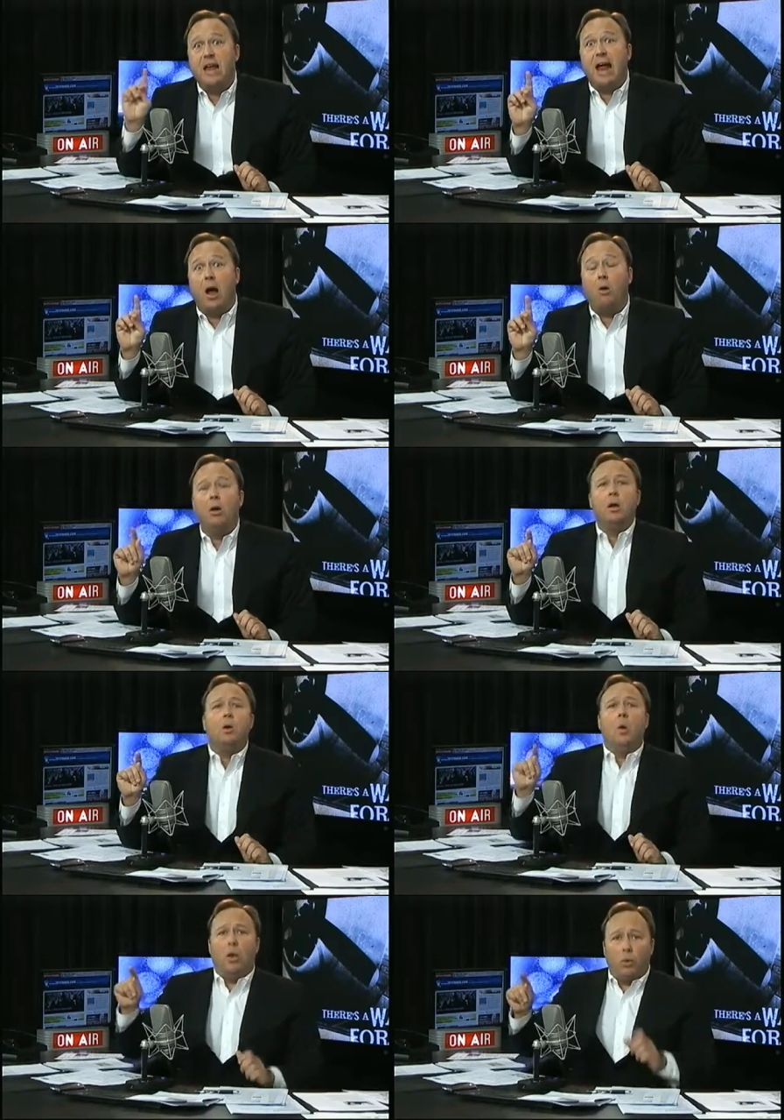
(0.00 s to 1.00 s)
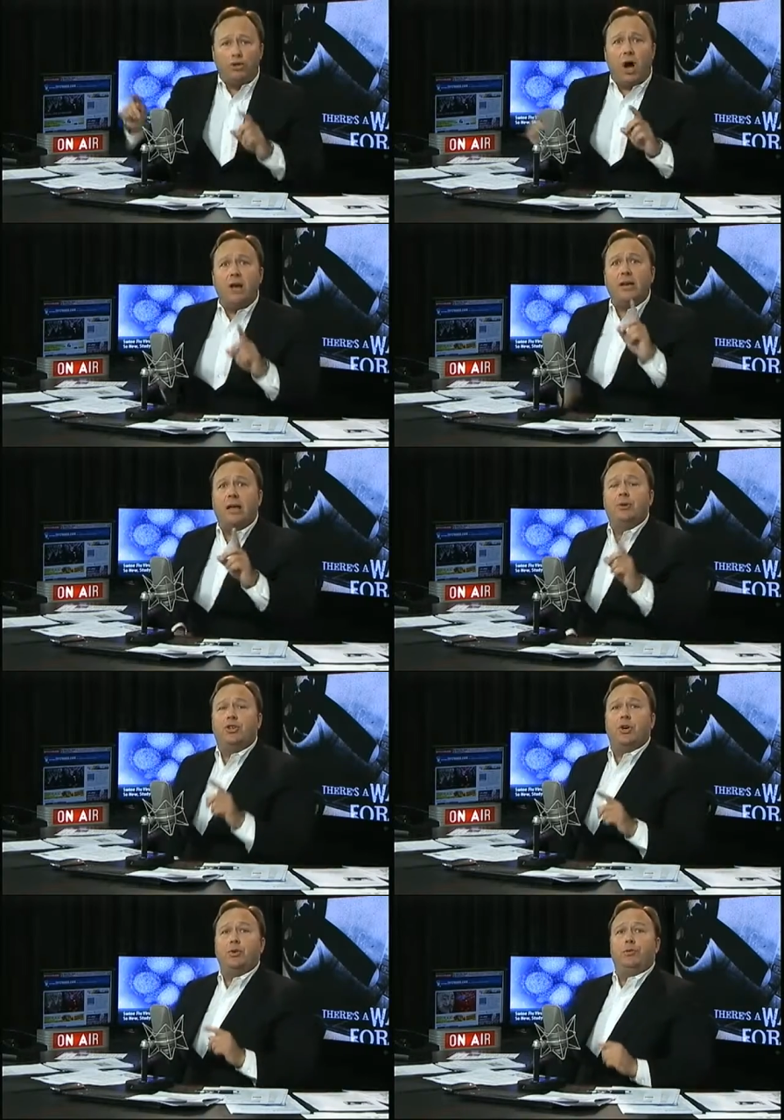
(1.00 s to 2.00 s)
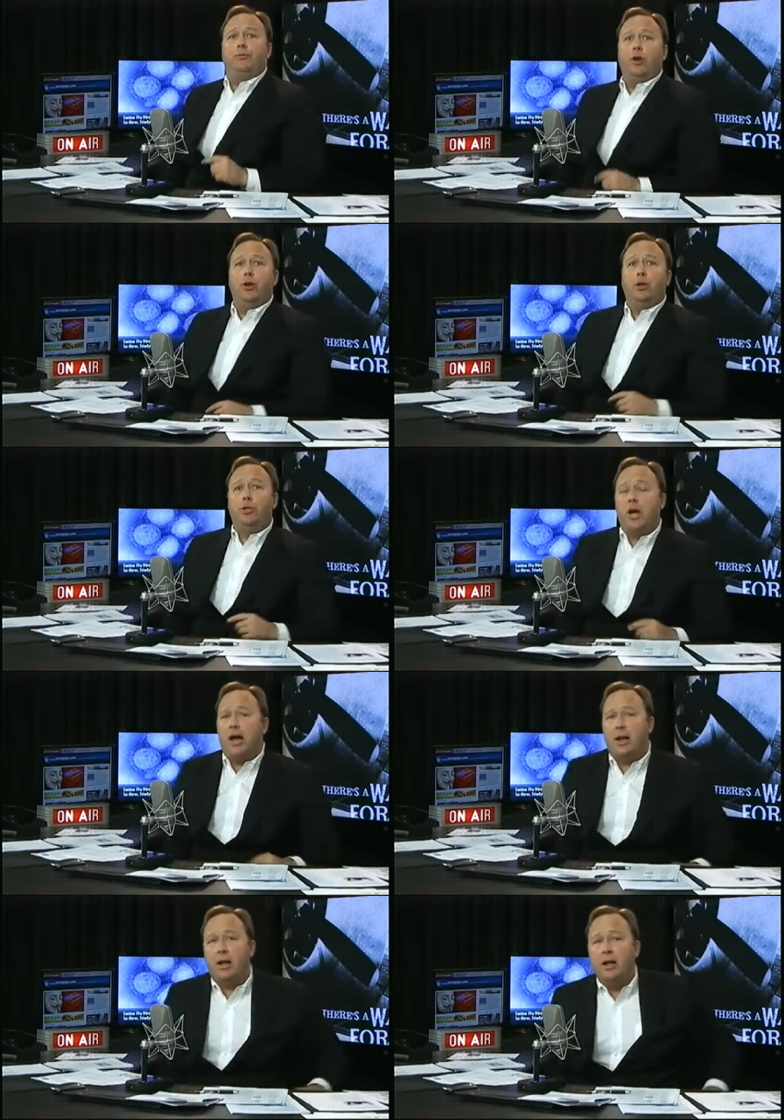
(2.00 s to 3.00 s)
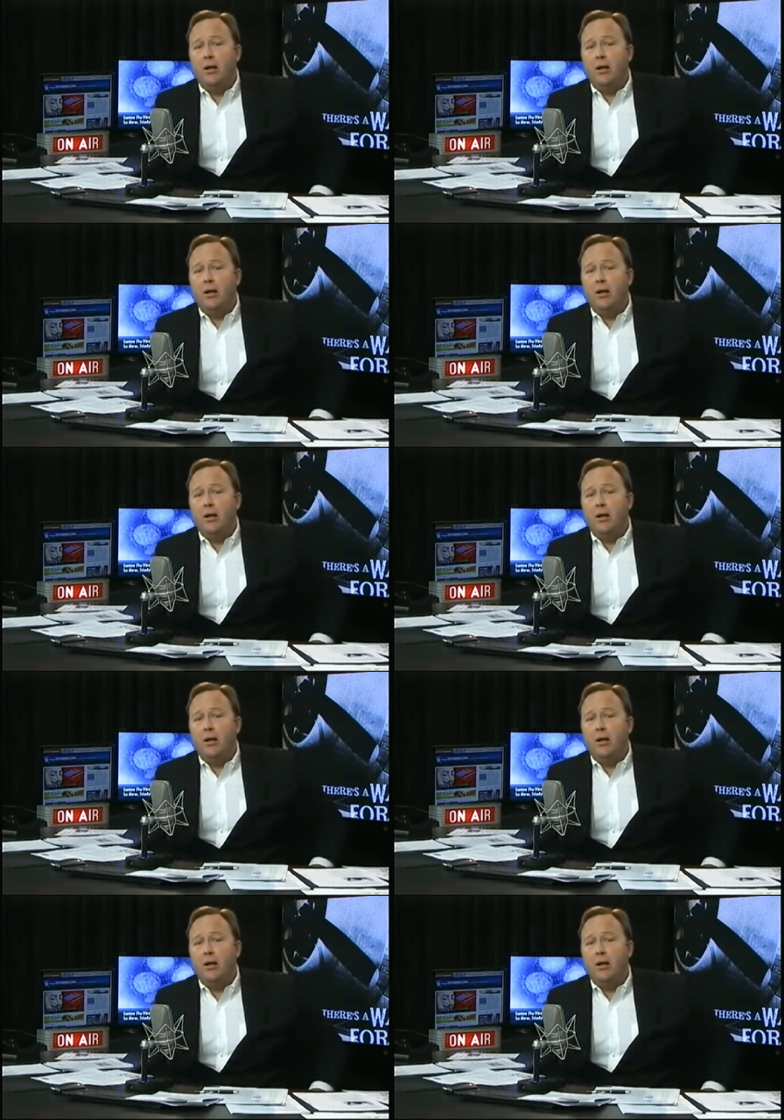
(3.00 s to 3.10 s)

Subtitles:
Now, while we're talking, I'm going to show you footage shot